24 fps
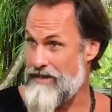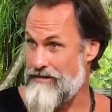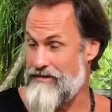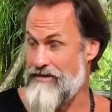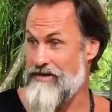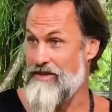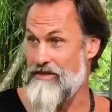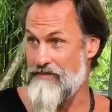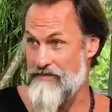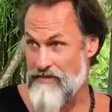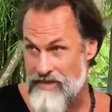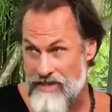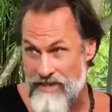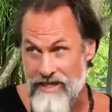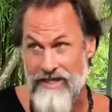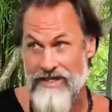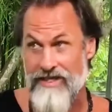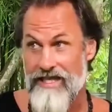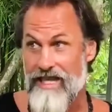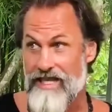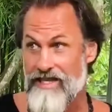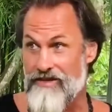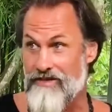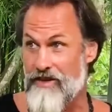they're
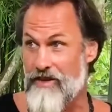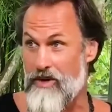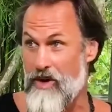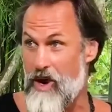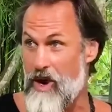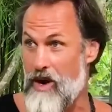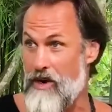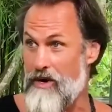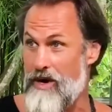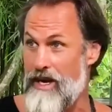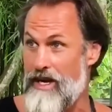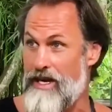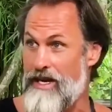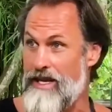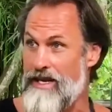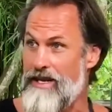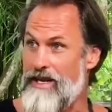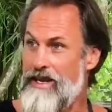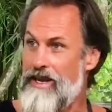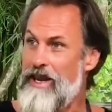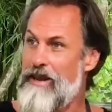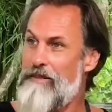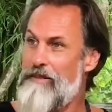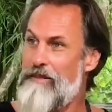successful already,
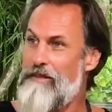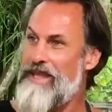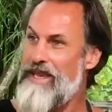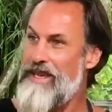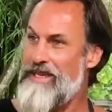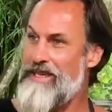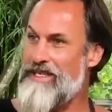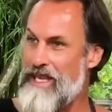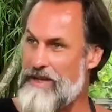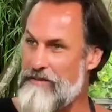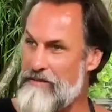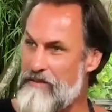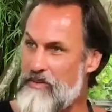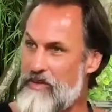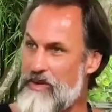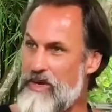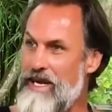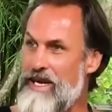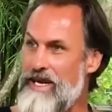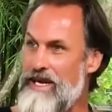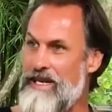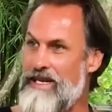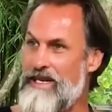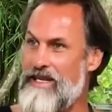but then it's like
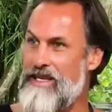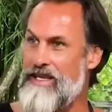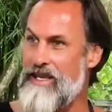bringing